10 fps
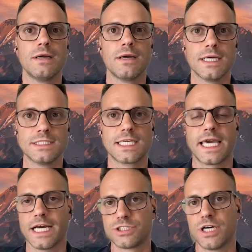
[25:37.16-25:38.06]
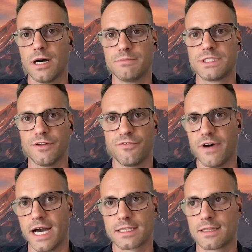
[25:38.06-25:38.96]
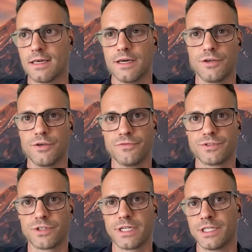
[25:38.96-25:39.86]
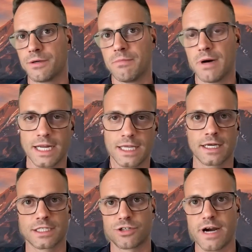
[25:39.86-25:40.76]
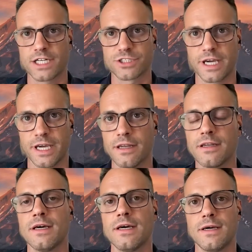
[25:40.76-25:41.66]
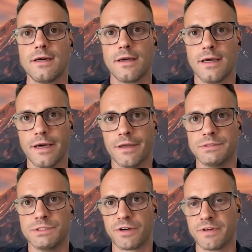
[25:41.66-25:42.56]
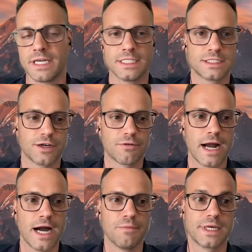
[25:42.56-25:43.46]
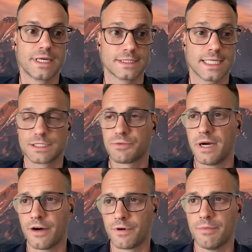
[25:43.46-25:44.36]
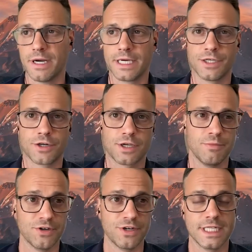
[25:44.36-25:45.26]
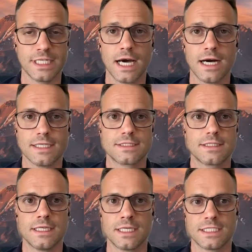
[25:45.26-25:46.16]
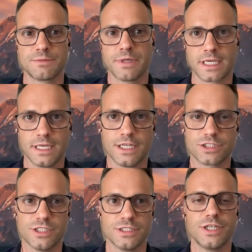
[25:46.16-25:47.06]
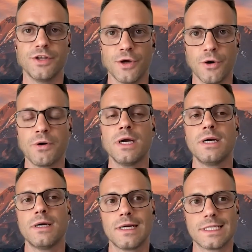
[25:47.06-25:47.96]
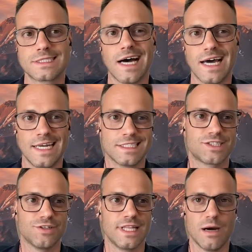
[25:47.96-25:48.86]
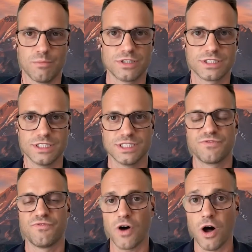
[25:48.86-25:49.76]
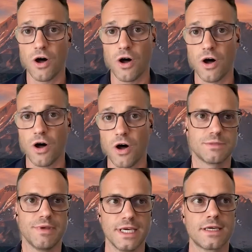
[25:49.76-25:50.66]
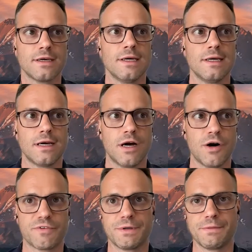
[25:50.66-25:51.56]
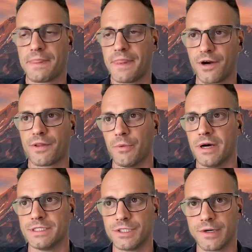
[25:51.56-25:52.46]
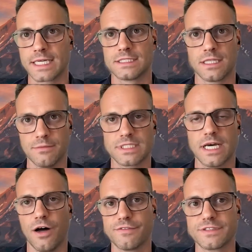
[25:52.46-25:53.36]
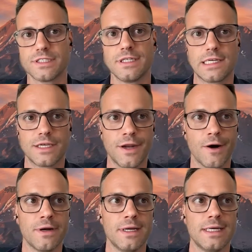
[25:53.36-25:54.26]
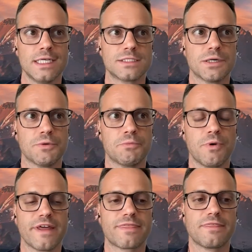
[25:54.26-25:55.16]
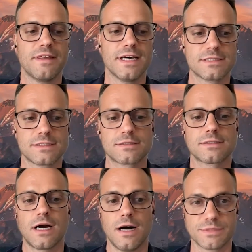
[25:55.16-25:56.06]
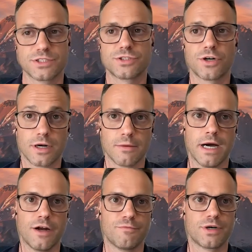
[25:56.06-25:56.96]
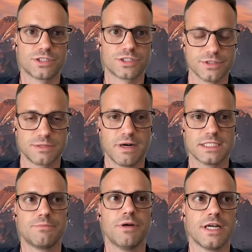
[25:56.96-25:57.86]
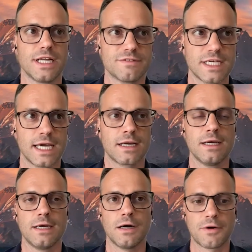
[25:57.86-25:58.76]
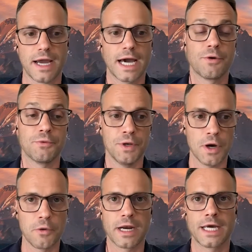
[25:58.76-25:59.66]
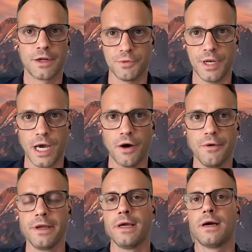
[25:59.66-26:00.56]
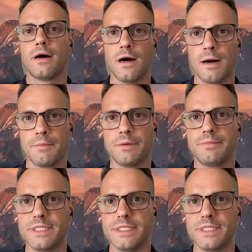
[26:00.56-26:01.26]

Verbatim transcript: and to catch up to the fact that you've treated your body like a trash can and driven it into the ground, because that's what everybody in your community does and has been conditioned to do. It's not necessarily that person's fault, so to speak. However, they're the one doing it to themselves, you know? So with this comes a certain amount of personal responsibility of saying, okay, I don't know what I don't know. I'm going to be